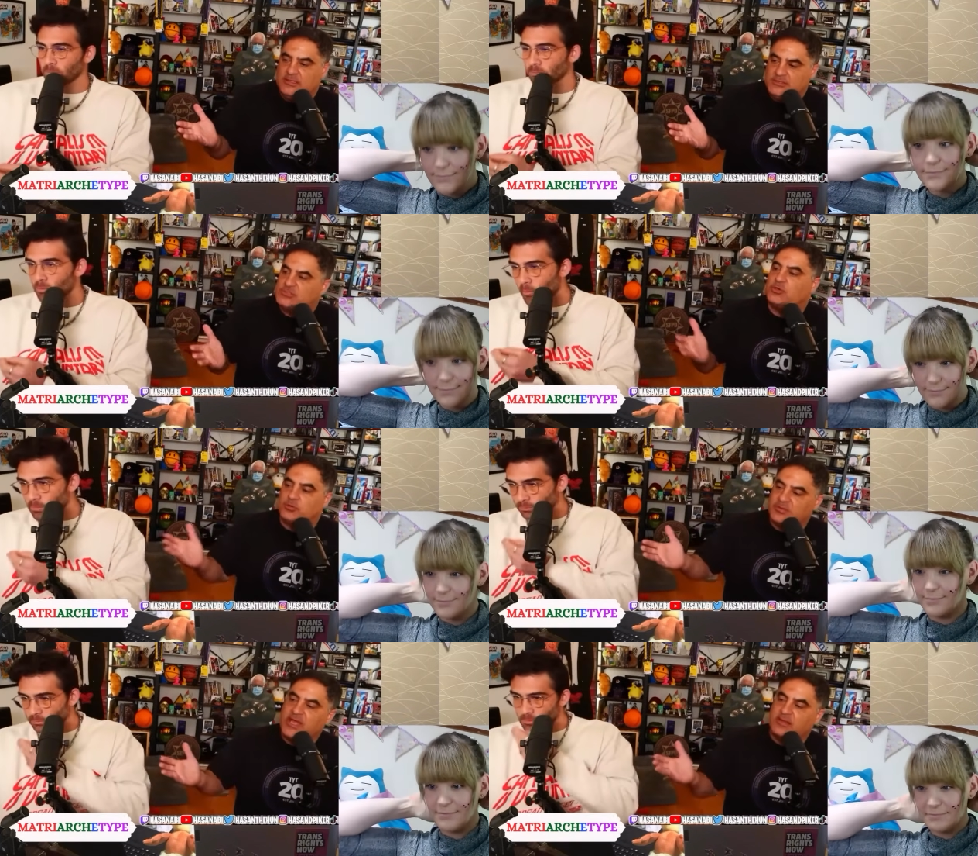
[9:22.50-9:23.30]

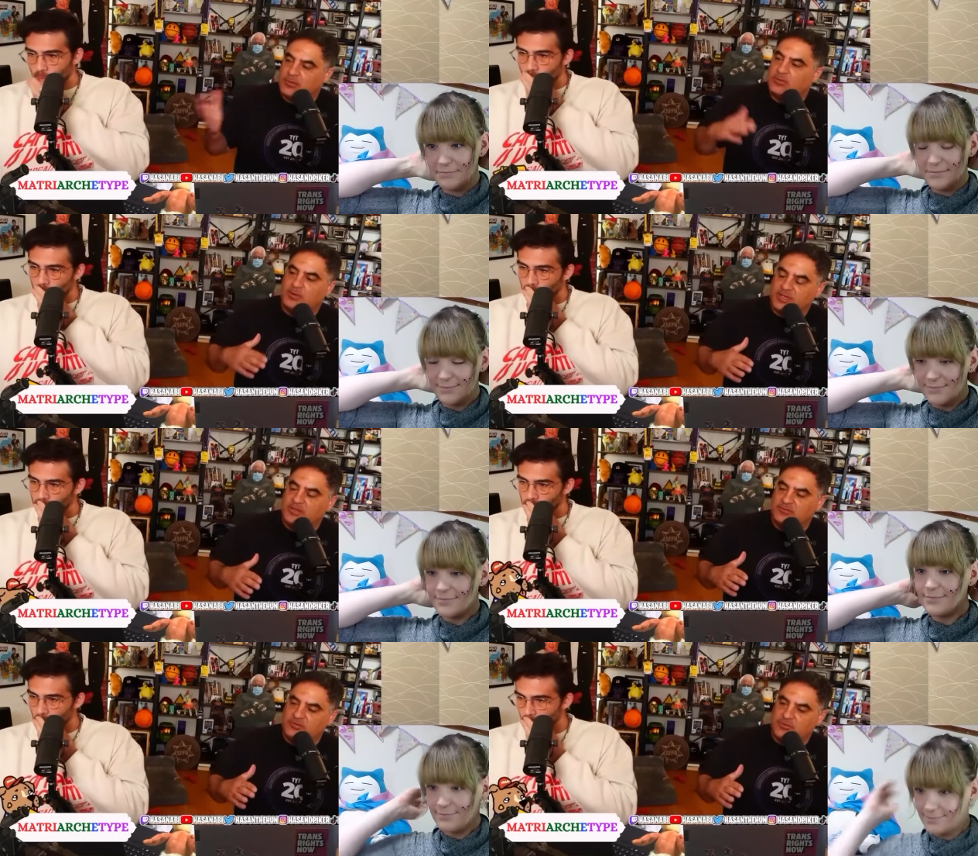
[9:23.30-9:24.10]
Speaker 1: So now let me
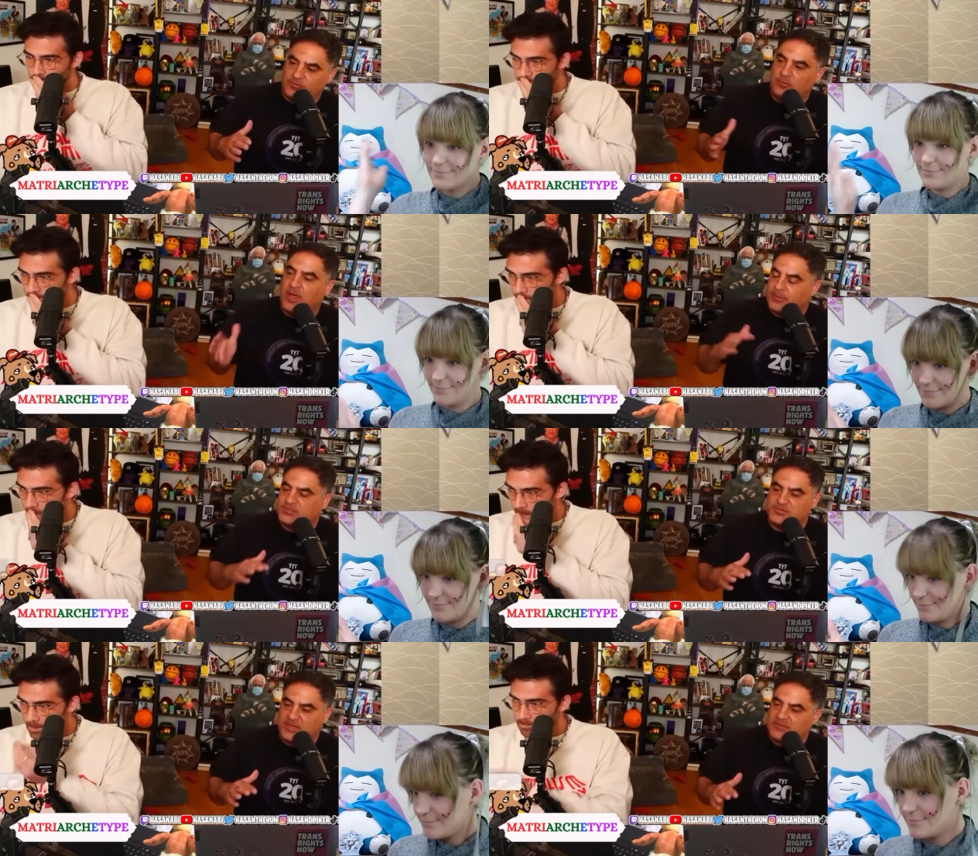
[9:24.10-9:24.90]
give it to you from my
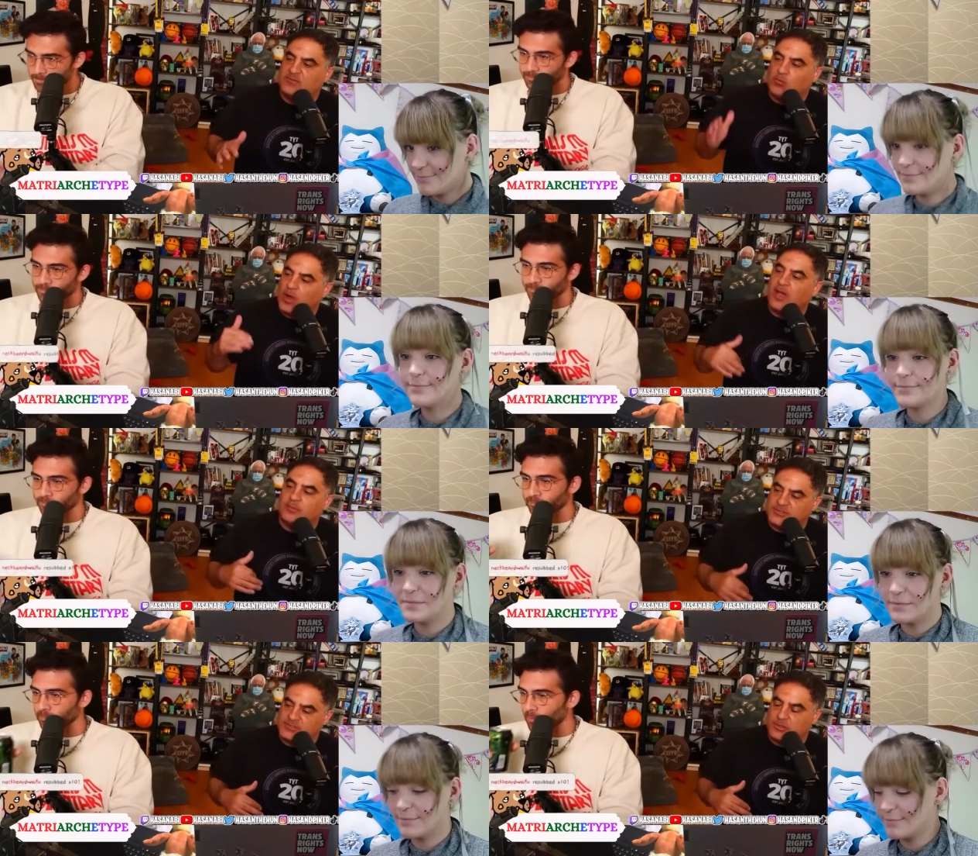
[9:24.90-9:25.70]
perspective and why I'm
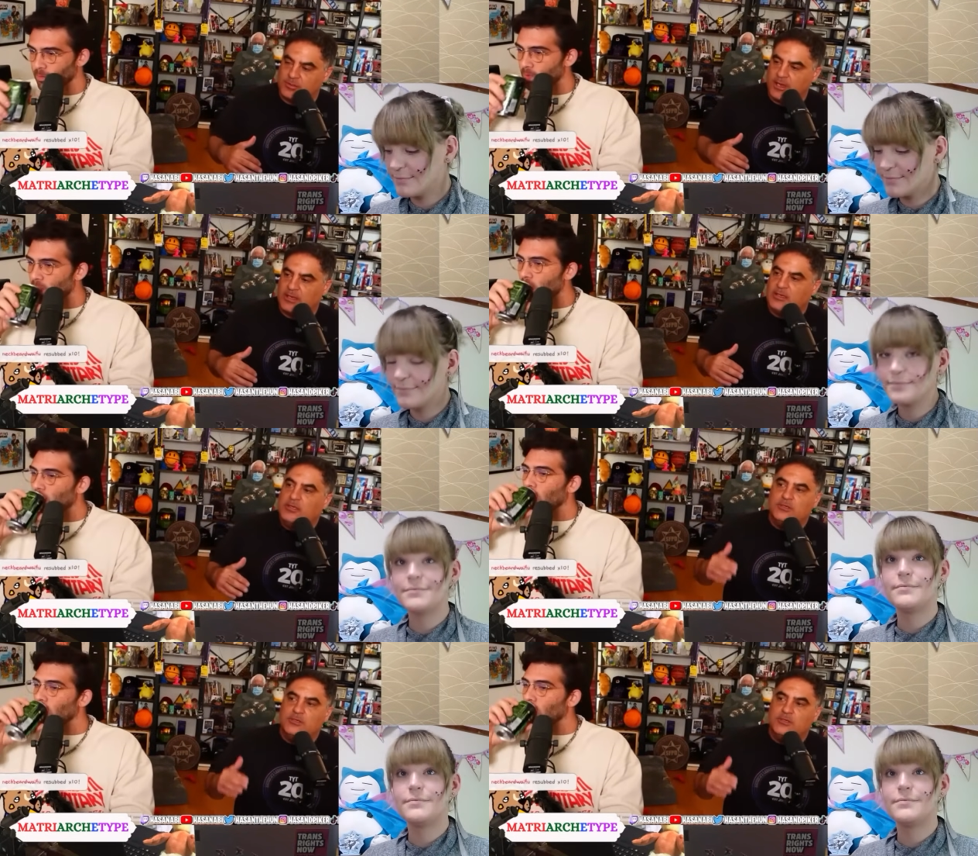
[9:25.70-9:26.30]
concerned about it.